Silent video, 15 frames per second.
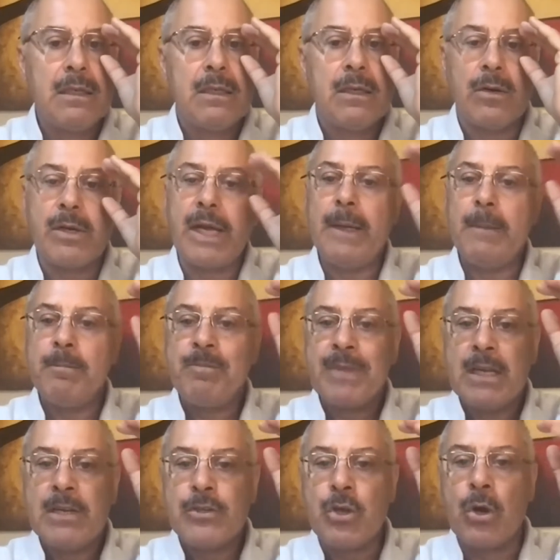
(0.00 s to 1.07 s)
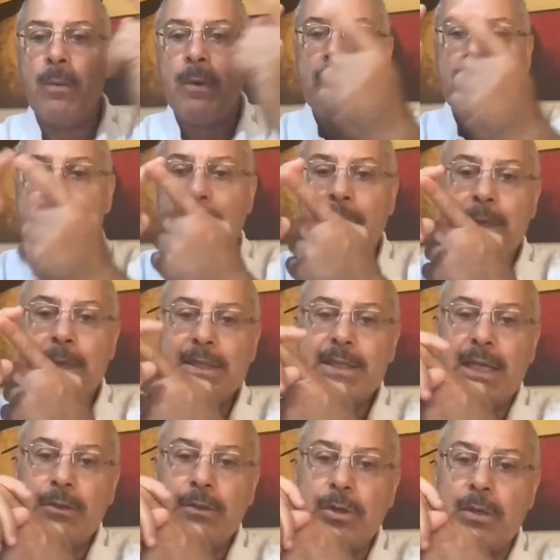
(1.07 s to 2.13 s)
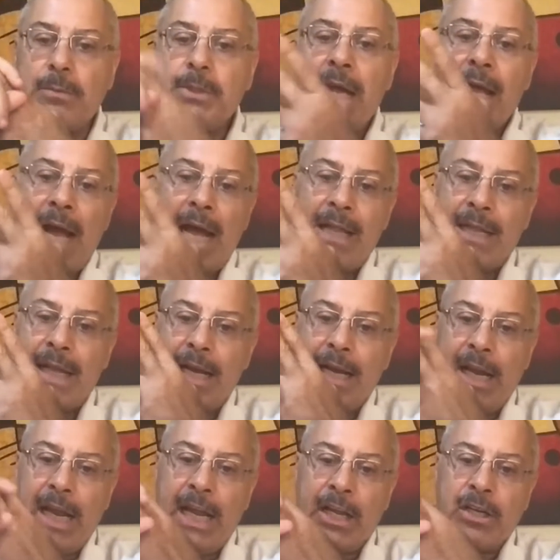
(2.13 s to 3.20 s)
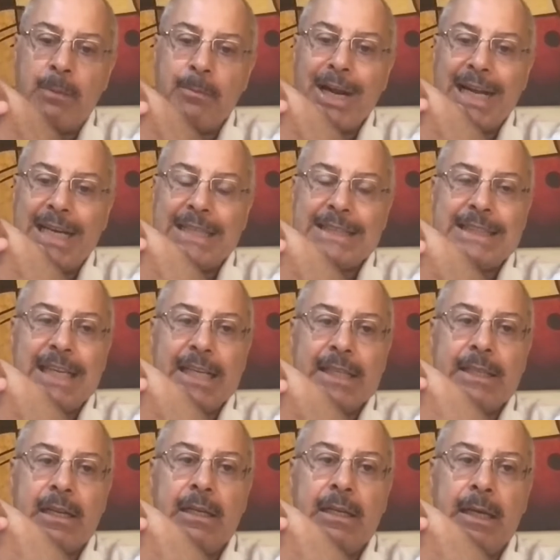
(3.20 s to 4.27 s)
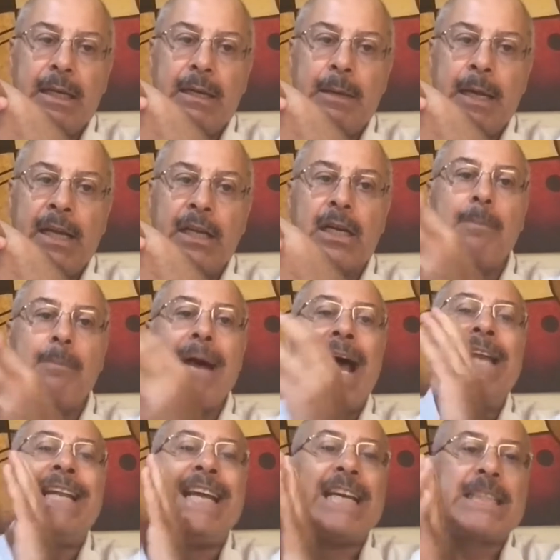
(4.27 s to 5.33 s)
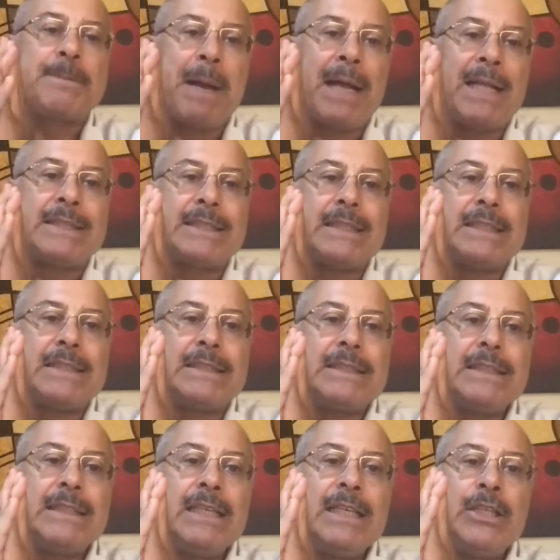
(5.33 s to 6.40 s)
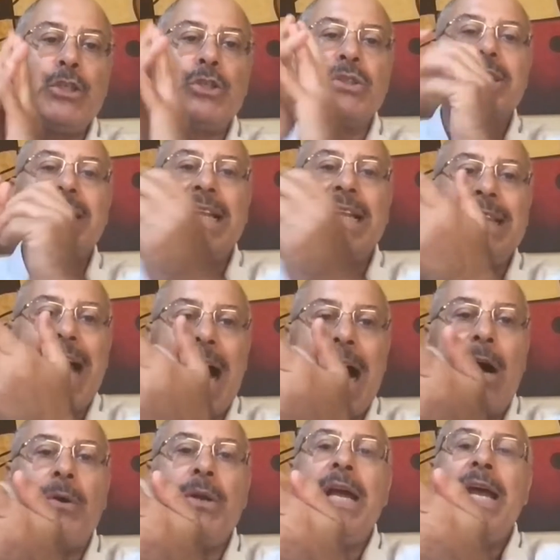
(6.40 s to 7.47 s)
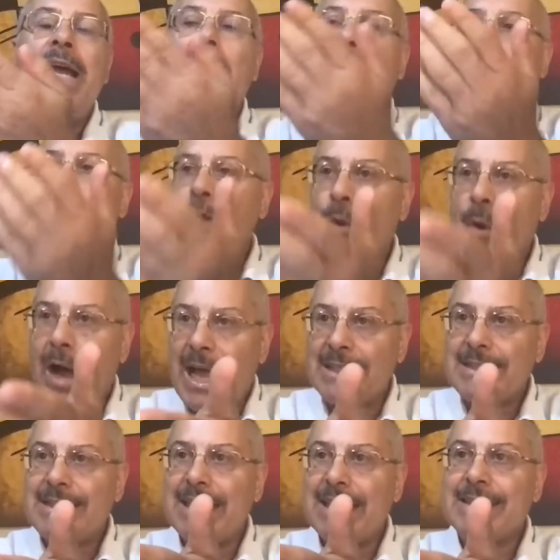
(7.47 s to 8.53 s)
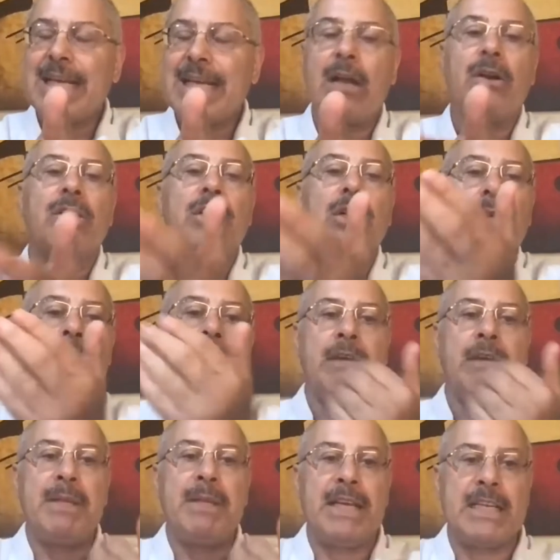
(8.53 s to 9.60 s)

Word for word: Okay? So payments and terms, and then the income realistic income and the expenses. You sit down and you ask that seller, give me the